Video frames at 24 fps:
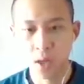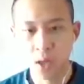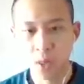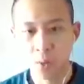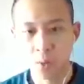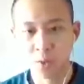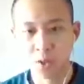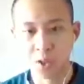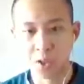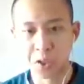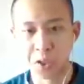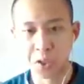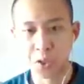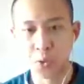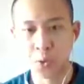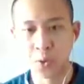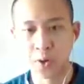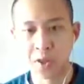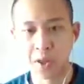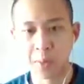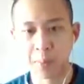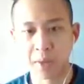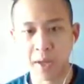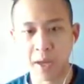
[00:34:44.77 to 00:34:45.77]
which is you were
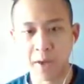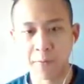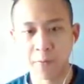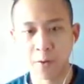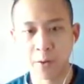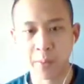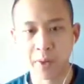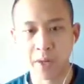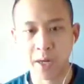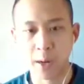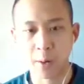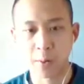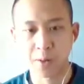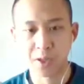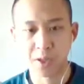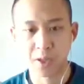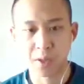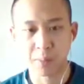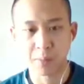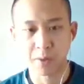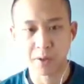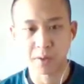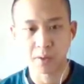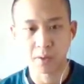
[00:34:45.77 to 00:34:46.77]
on the platform and I was in the
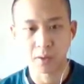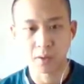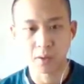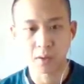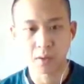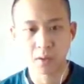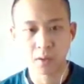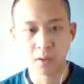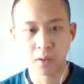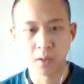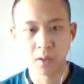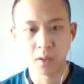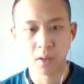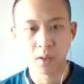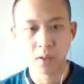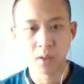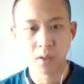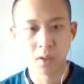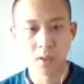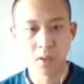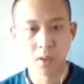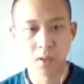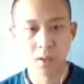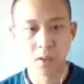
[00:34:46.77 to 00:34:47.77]
middle.
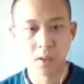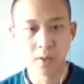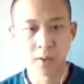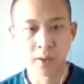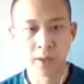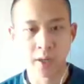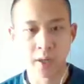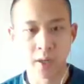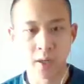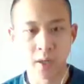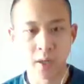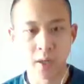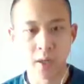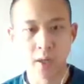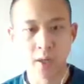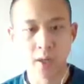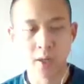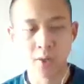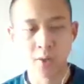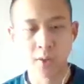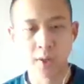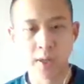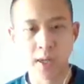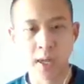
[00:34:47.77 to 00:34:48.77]
Right?
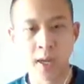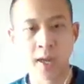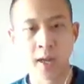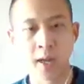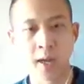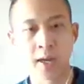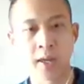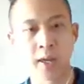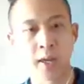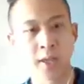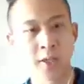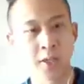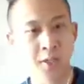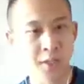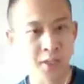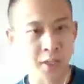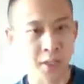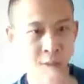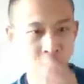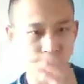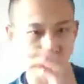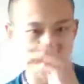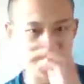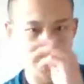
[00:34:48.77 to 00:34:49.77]
So like I just
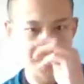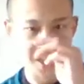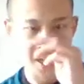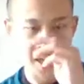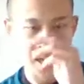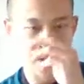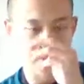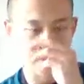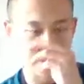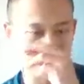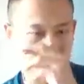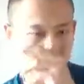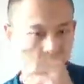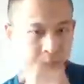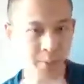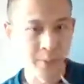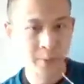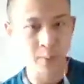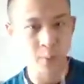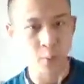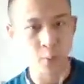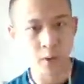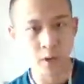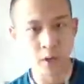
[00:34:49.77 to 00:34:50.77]
need you to have a little
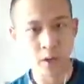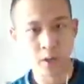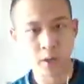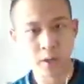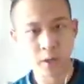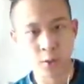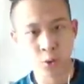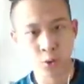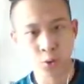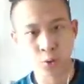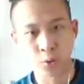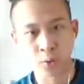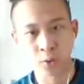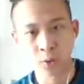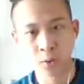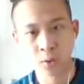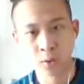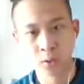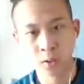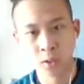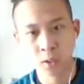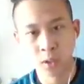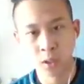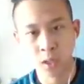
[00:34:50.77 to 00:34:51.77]
bit more control
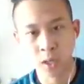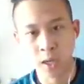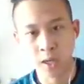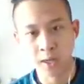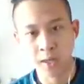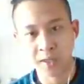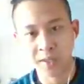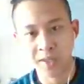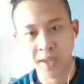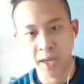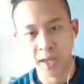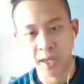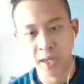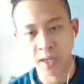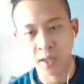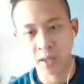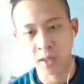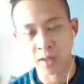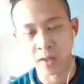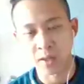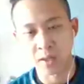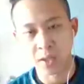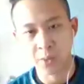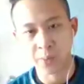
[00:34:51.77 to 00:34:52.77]
on attacking
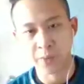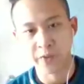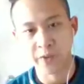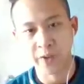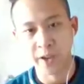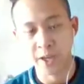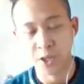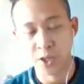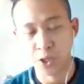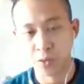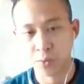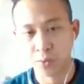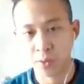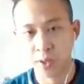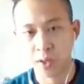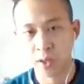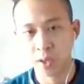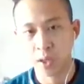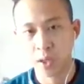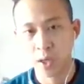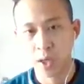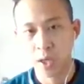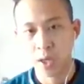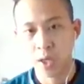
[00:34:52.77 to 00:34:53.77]
in this fashion, right?
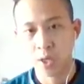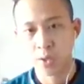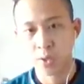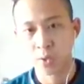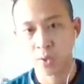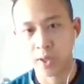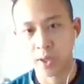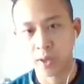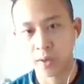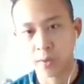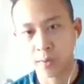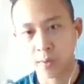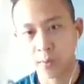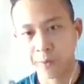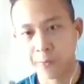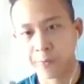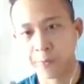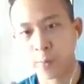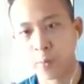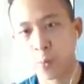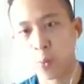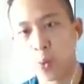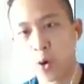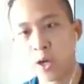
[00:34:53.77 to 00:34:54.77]
So like
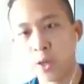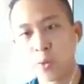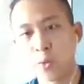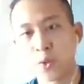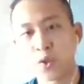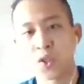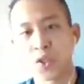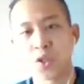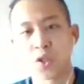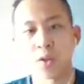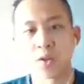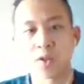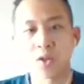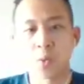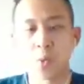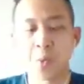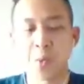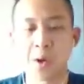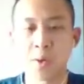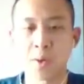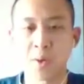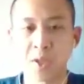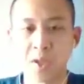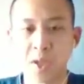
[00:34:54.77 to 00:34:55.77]
from where you start to
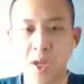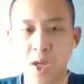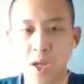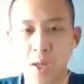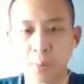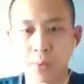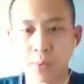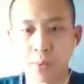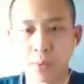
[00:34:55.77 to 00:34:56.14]
where you stop.